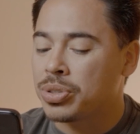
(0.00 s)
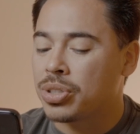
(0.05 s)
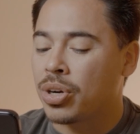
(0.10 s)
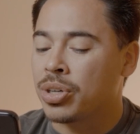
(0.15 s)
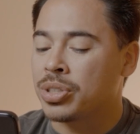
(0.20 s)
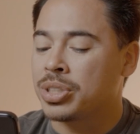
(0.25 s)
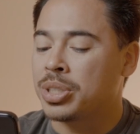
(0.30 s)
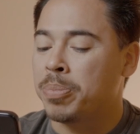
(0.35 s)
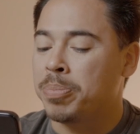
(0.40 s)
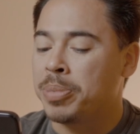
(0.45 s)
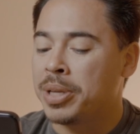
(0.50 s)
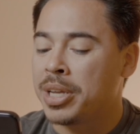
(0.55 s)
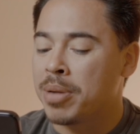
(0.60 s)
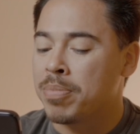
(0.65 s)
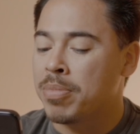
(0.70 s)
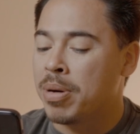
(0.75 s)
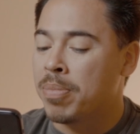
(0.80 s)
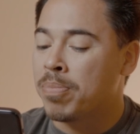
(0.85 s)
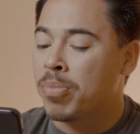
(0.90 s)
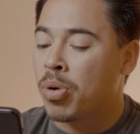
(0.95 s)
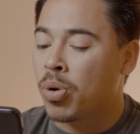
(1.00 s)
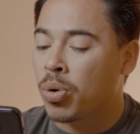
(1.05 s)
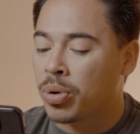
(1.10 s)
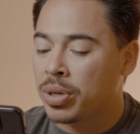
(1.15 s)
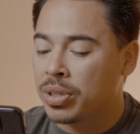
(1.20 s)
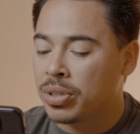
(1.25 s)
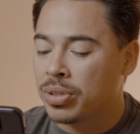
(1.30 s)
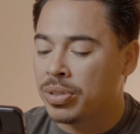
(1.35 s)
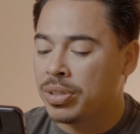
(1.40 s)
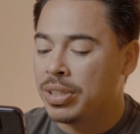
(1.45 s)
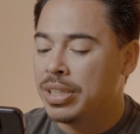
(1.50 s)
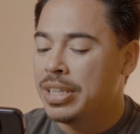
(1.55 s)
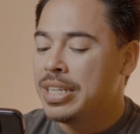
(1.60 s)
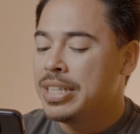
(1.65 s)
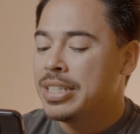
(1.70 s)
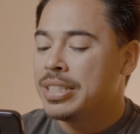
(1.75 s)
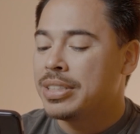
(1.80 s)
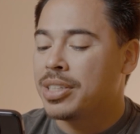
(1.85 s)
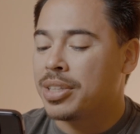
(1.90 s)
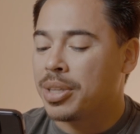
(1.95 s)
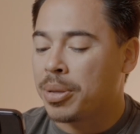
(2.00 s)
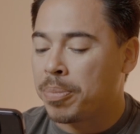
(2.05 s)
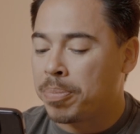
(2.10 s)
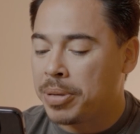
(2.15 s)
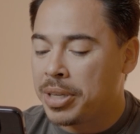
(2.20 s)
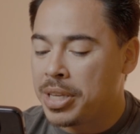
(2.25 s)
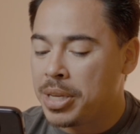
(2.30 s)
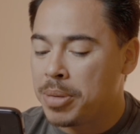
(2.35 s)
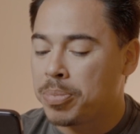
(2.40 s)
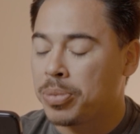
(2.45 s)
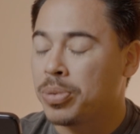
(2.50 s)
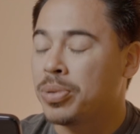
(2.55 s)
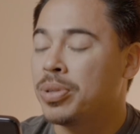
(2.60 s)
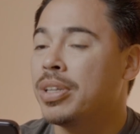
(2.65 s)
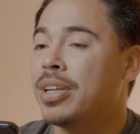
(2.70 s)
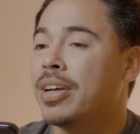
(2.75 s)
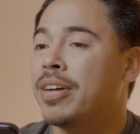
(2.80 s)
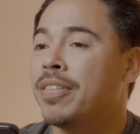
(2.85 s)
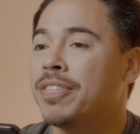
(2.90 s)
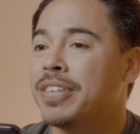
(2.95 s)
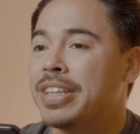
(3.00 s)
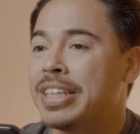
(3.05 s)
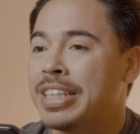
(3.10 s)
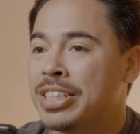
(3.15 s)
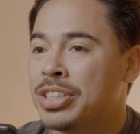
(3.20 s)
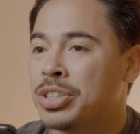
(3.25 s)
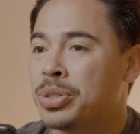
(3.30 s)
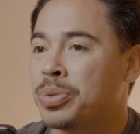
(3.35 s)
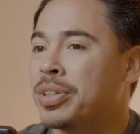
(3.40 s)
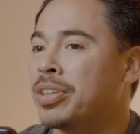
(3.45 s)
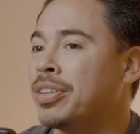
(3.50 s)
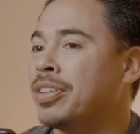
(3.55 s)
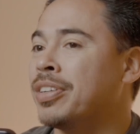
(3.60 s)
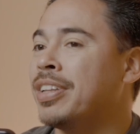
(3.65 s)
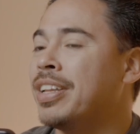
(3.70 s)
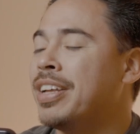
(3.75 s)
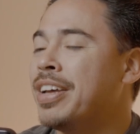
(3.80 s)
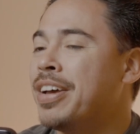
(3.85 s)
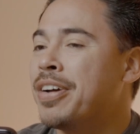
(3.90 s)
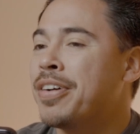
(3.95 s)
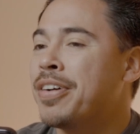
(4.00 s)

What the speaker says: are to be a memorial to the people of Israel